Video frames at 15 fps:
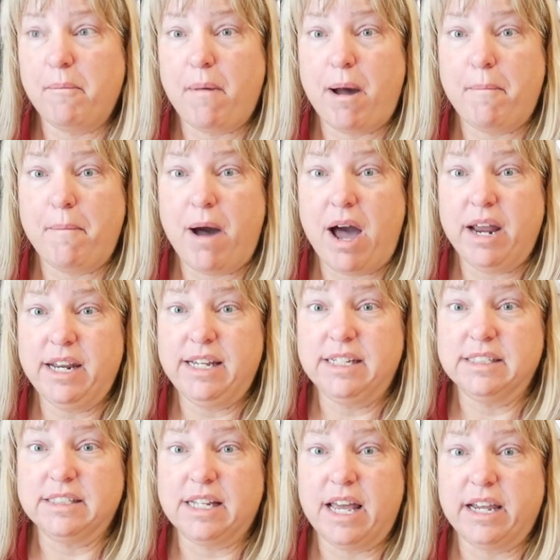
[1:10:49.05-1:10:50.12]
my body
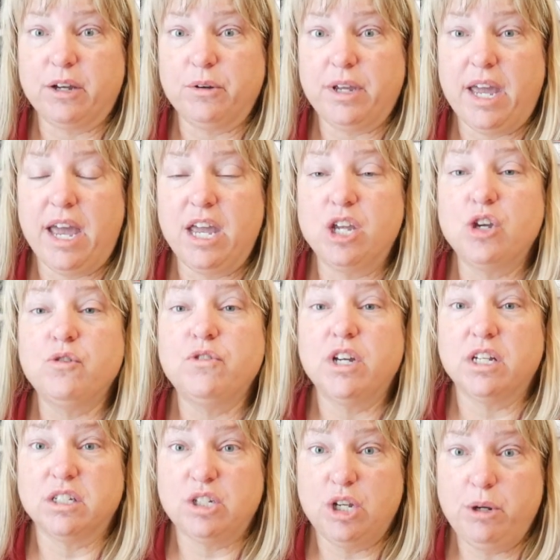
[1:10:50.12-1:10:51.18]
is like, okay, you've
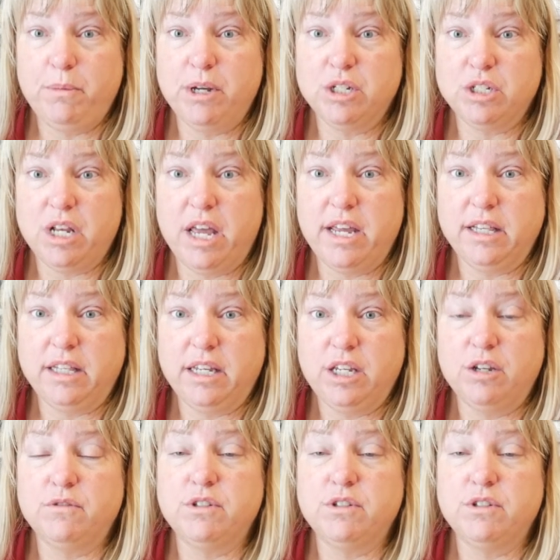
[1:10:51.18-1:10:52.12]
done too much lately.